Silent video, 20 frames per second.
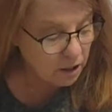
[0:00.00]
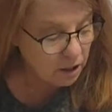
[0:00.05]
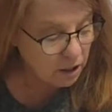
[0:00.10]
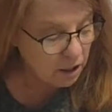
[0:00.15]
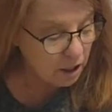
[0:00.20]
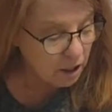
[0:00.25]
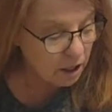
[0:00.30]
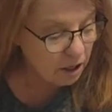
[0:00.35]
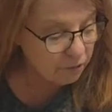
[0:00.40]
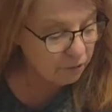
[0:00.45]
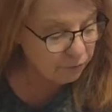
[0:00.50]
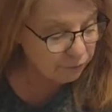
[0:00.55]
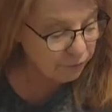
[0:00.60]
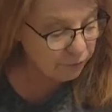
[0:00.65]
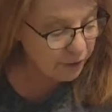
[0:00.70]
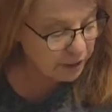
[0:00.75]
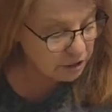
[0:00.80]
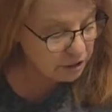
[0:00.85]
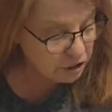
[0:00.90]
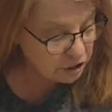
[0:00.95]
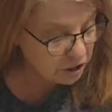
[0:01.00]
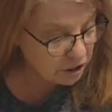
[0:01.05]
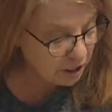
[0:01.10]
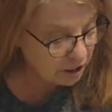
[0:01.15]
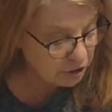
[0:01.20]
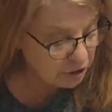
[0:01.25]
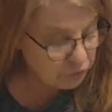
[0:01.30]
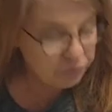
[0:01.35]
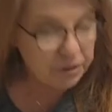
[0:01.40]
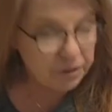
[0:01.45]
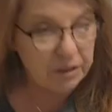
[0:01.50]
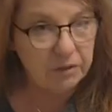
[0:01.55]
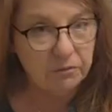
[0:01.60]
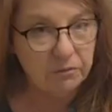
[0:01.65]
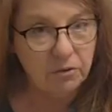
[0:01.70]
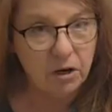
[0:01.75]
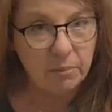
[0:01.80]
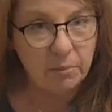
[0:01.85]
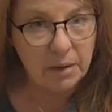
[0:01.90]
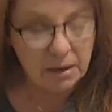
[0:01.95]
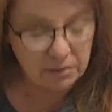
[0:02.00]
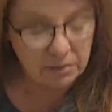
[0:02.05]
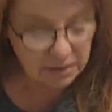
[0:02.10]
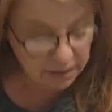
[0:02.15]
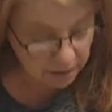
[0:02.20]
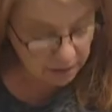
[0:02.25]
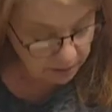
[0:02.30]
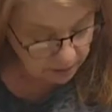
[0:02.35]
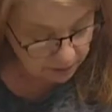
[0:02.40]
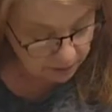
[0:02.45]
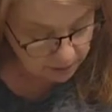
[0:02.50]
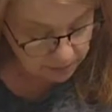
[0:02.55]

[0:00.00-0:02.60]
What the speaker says: a French country farmhouse is.